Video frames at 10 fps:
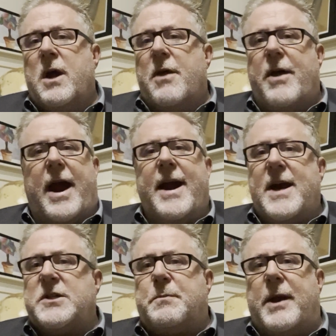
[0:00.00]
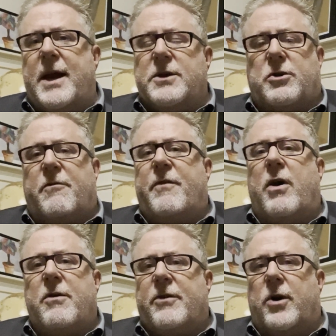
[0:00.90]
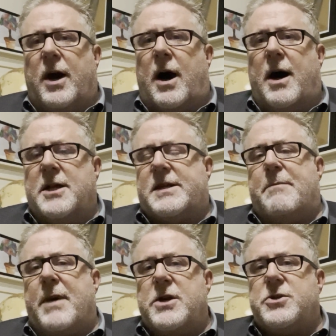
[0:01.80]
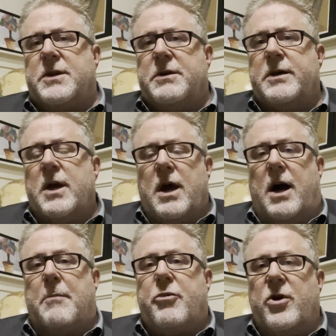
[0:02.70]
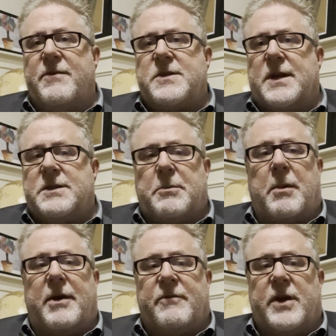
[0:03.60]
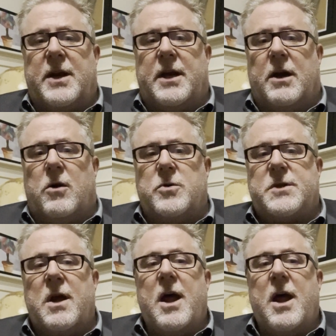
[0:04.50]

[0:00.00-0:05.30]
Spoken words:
the ASPs are very, very high, as I mentioned previously in some of my videos,